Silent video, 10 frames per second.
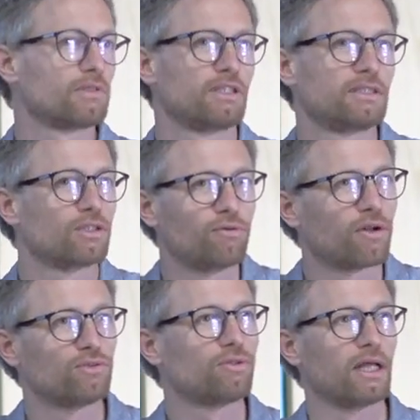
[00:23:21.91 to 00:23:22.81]
That's
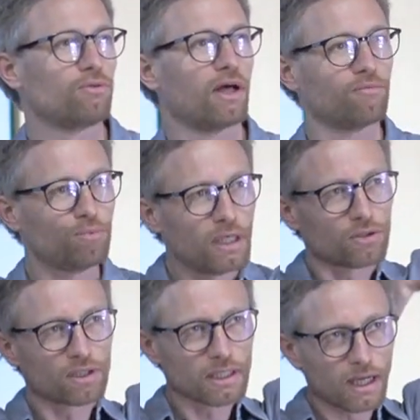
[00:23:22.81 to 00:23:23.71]
equivalent to that. We have
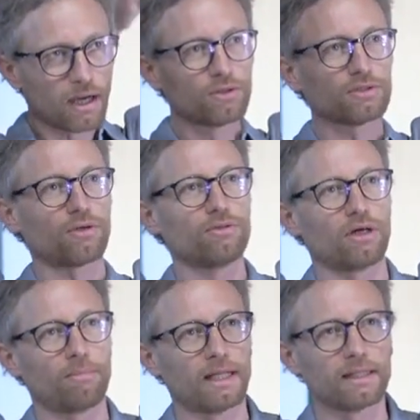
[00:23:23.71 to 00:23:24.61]
built a greenhouse around
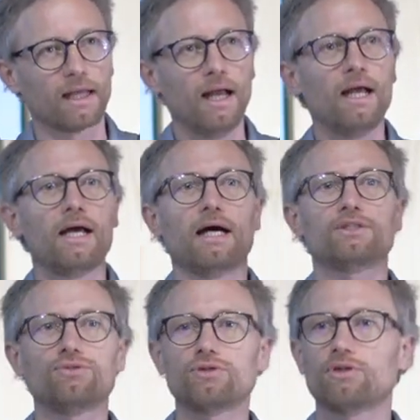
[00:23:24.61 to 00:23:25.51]
our planet.
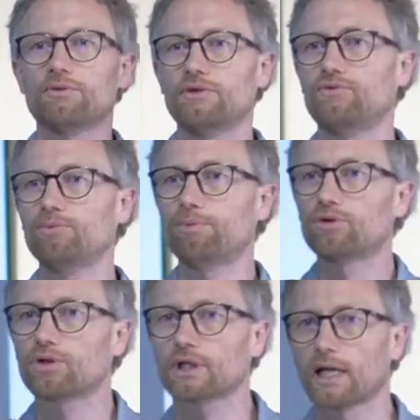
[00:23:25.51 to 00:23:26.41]
As you know, if you
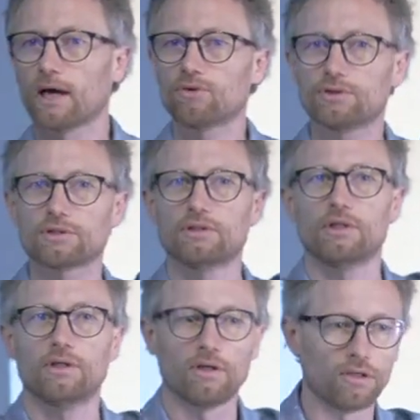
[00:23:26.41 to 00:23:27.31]
put a greenhouse
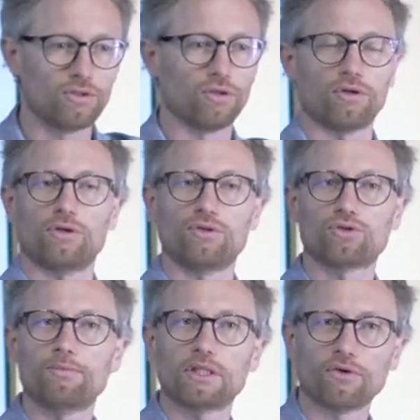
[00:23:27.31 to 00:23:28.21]
on
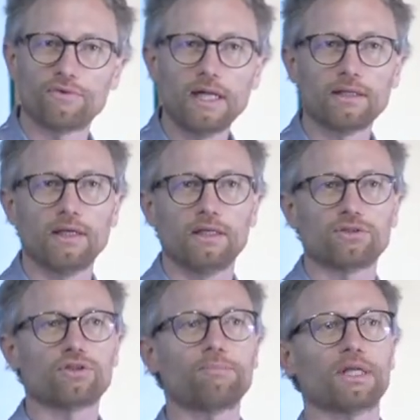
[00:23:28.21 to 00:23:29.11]
your tomato field,
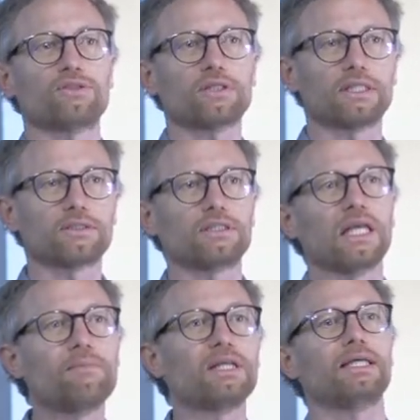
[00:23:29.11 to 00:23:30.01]
the temperature doesn't
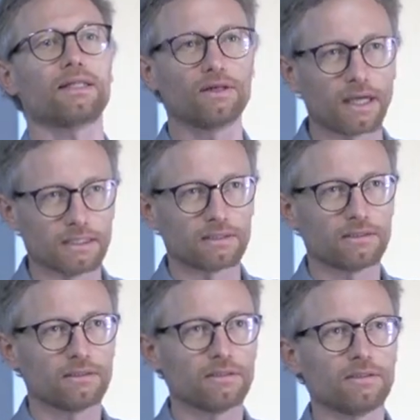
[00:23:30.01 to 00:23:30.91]
immediately rise.
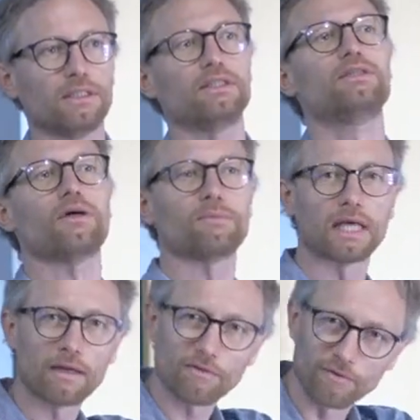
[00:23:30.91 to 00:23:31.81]
It needs some
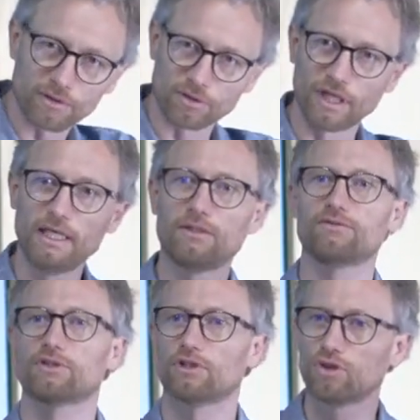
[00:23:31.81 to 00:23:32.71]
time for the heat
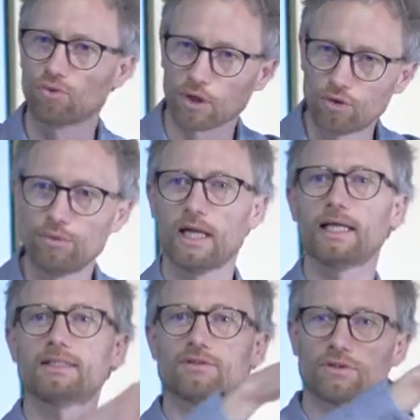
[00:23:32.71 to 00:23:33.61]
of the sun to
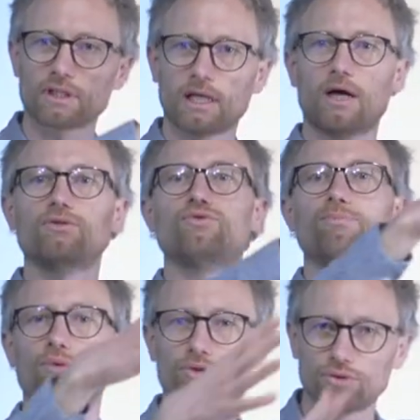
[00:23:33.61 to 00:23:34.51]
accumulate and the greenhouse
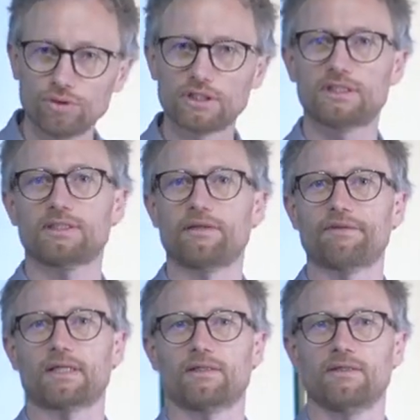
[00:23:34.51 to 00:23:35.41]
to produce its
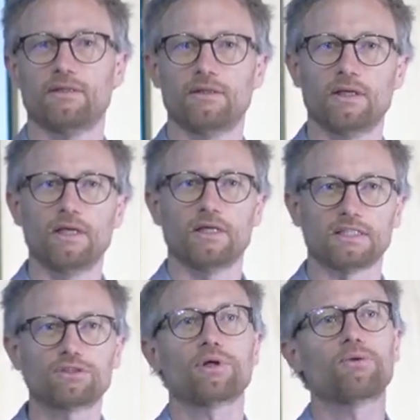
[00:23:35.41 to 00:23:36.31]
effect.
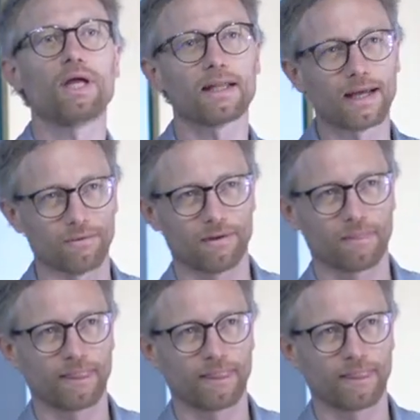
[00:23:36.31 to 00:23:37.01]
That's where we are now.